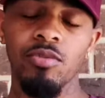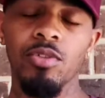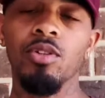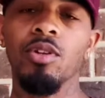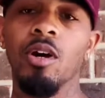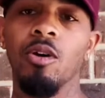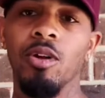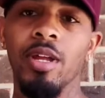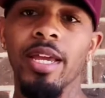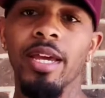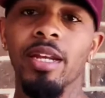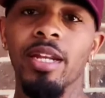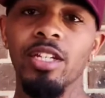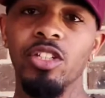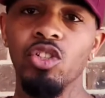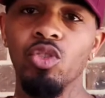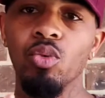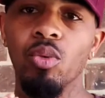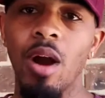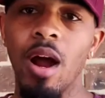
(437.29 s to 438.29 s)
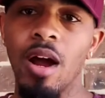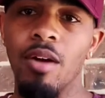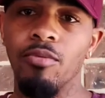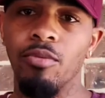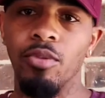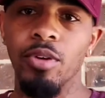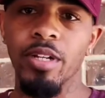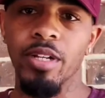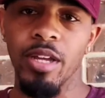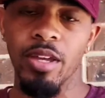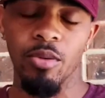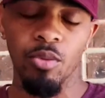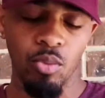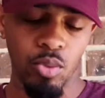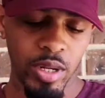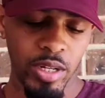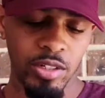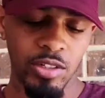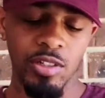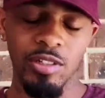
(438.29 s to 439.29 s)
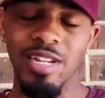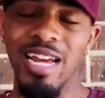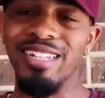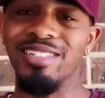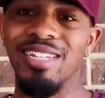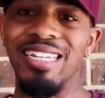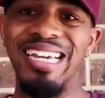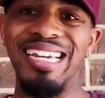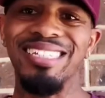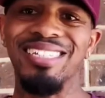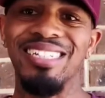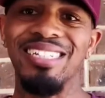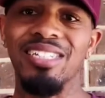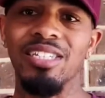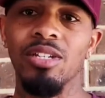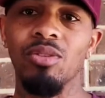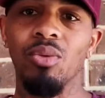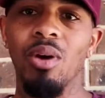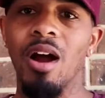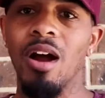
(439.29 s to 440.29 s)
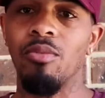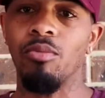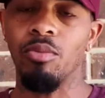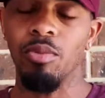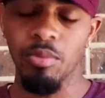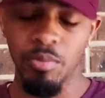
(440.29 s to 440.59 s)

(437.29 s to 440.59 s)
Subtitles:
the LSU rivalry, in which that's the SEC rivalry.